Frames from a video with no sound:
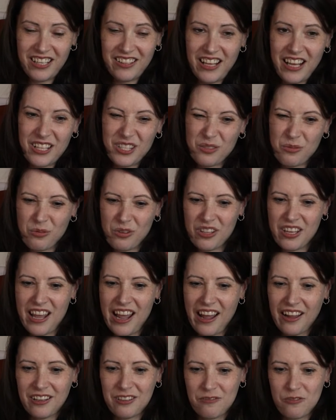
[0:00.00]
And that's where
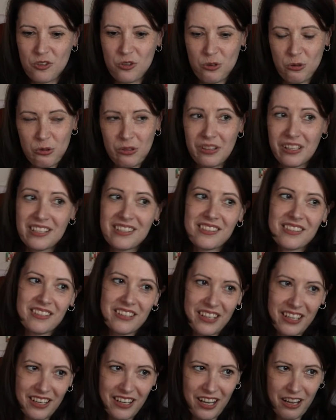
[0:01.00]
the act of true
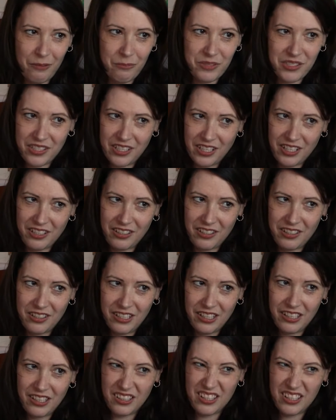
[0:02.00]
listening comes in